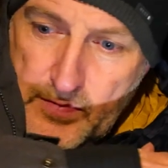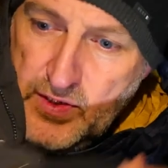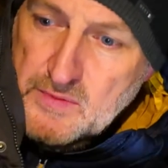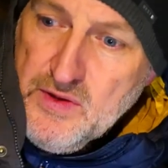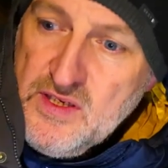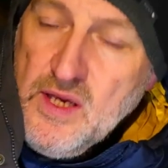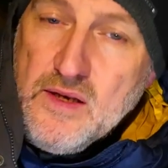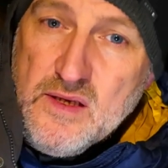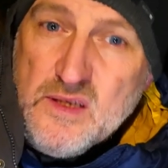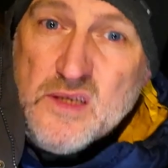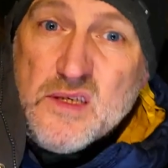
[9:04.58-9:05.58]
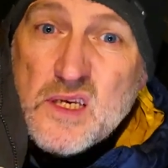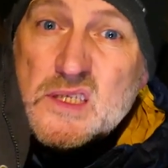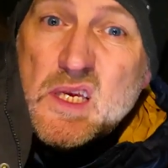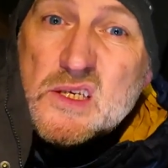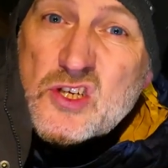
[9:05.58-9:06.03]
bottom of the tent is
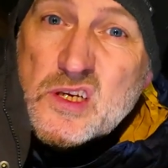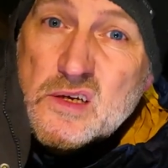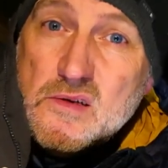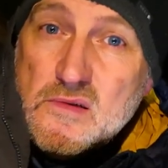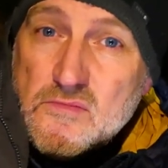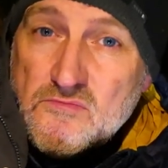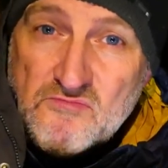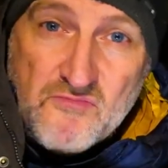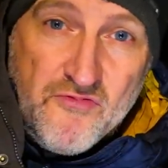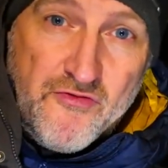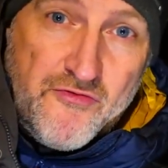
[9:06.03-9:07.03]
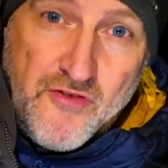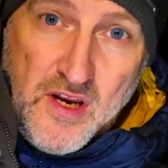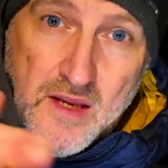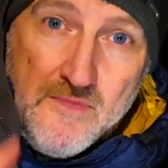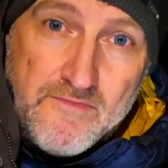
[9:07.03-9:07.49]
essentially
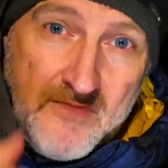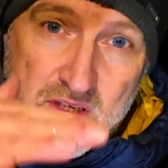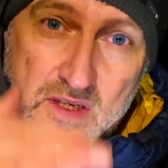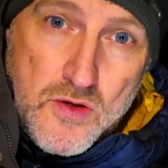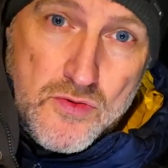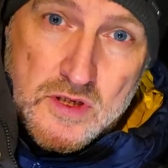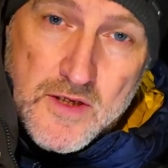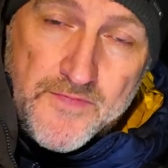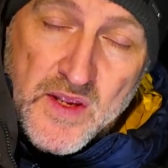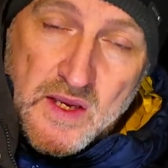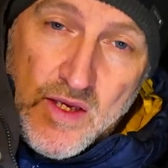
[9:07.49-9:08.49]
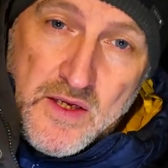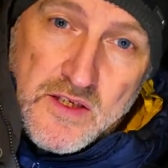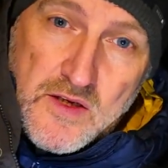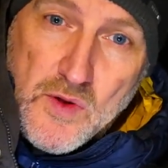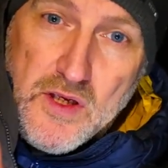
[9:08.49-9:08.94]
free, it's loose.
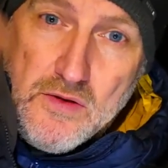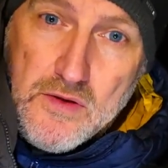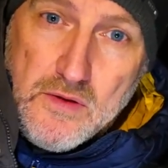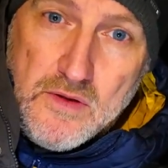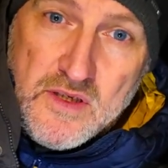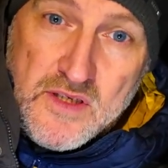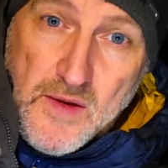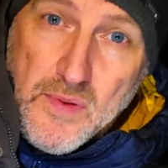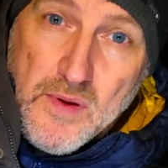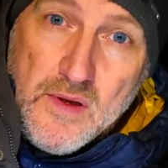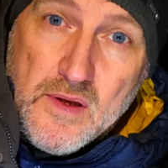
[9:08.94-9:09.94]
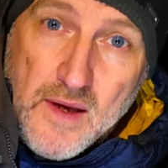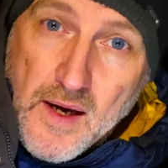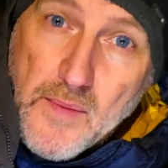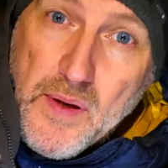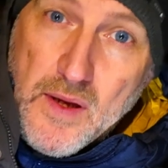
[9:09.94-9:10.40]
So when you do the zip
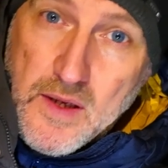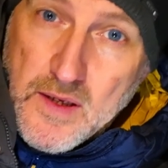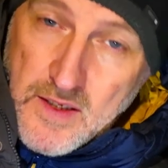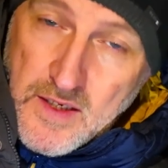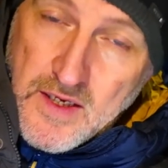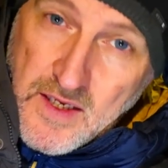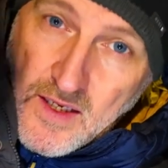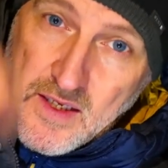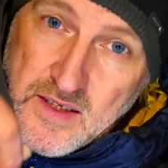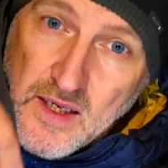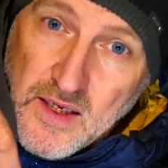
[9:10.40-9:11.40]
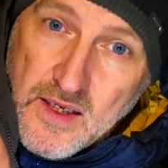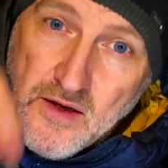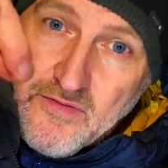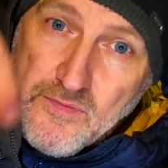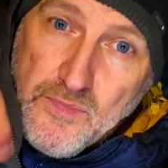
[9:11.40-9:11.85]
up, it
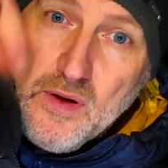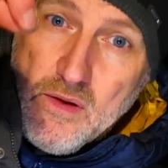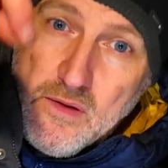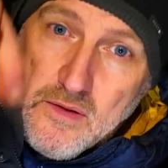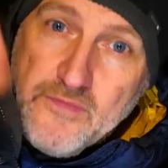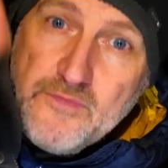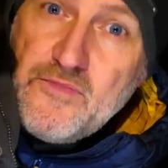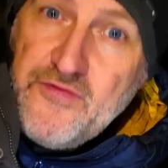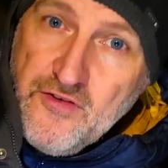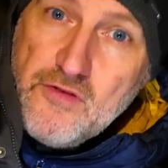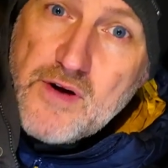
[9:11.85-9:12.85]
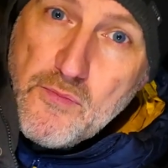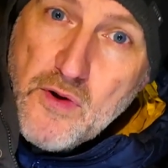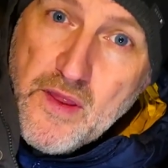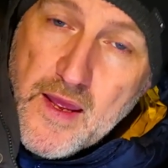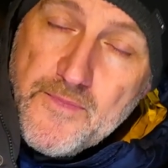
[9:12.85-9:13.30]
can often pull the floor up
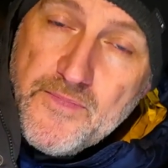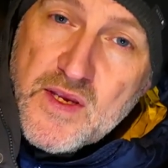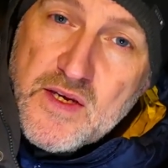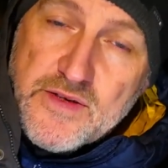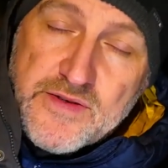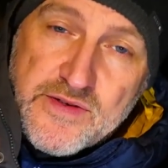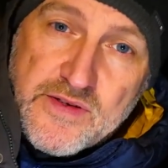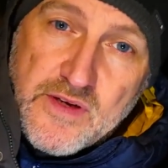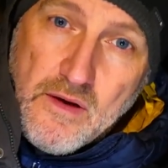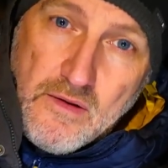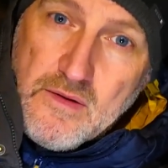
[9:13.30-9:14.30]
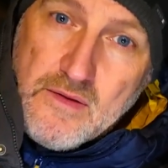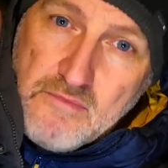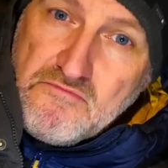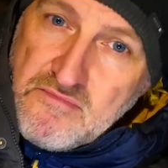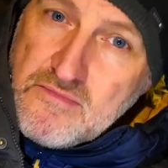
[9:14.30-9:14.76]
with it. So you